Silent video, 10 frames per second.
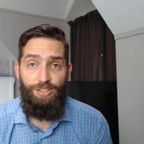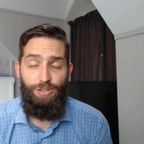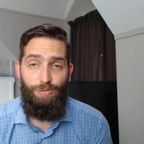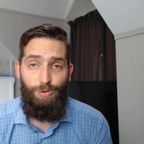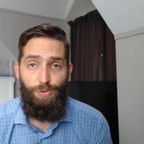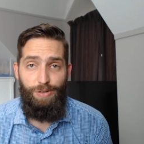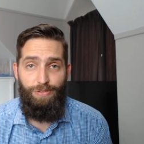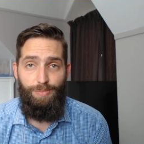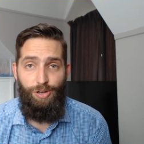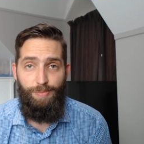so recording
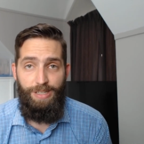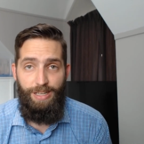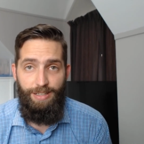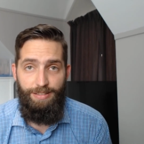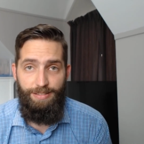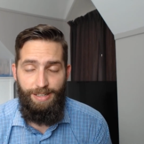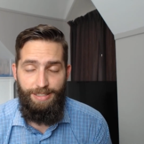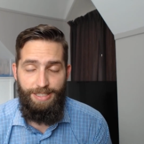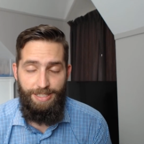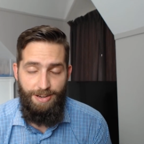from home again.
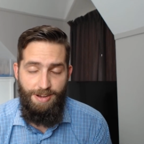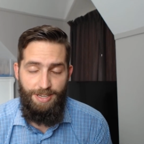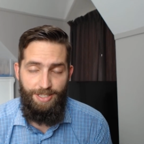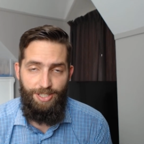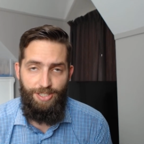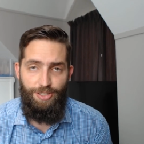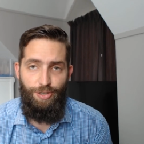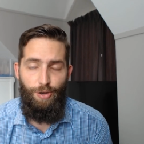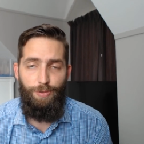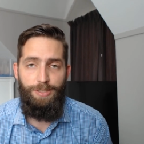Nothing serious, just a
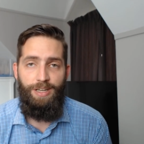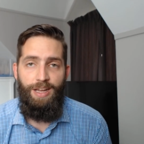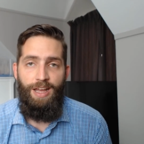cold.